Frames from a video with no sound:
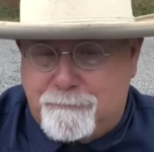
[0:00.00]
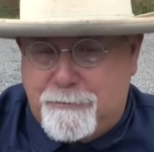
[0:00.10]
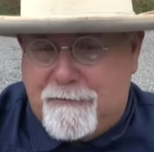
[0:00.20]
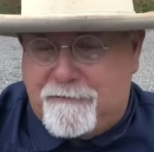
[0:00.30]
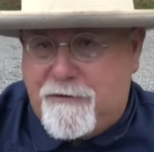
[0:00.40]

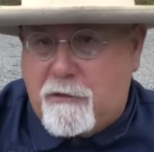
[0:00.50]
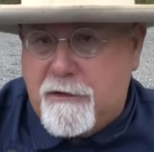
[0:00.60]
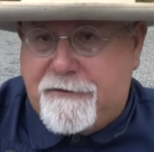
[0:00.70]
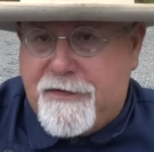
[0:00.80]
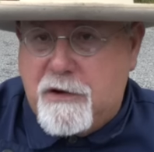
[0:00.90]
but
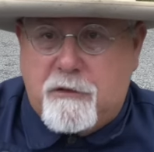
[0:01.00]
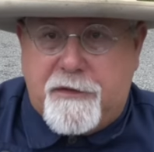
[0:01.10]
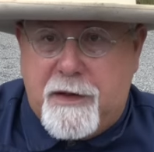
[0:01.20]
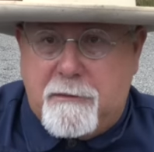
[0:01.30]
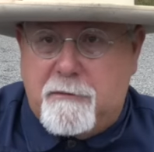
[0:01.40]
very few
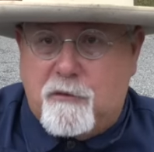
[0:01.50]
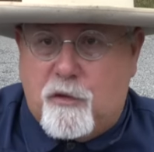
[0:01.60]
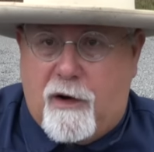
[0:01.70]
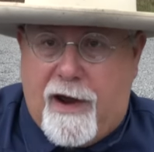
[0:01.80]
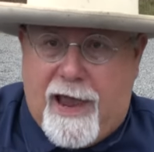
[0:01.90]
of them
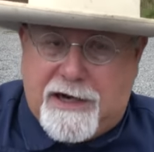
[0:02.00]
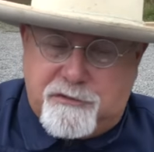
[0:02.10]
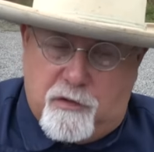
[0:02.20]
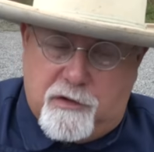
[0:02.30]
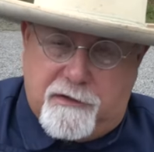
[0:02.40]
were
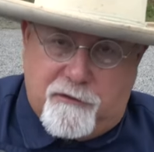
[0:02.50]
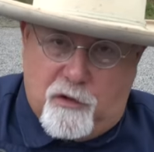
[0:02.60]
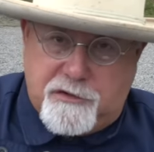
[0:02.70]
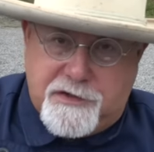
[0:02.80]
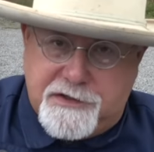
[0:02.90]
actual
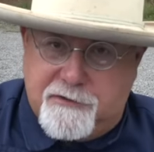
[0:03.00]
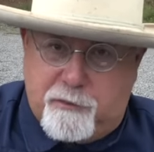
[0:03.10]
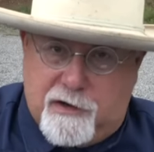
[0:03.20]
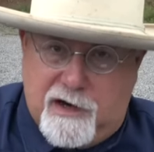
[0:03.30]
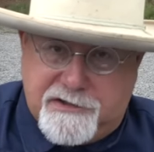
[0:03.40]
conversions of
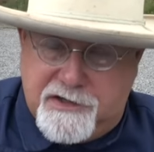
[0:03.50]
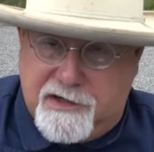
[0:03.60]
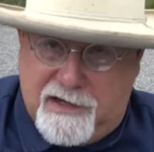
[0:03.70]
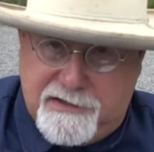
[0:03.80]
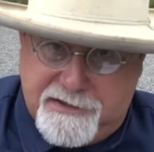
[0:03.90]
percussion
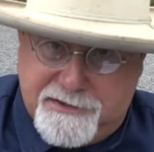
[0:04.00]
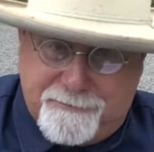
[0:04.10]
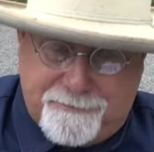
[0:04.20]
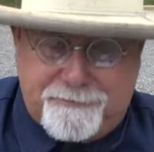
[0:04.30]
guns.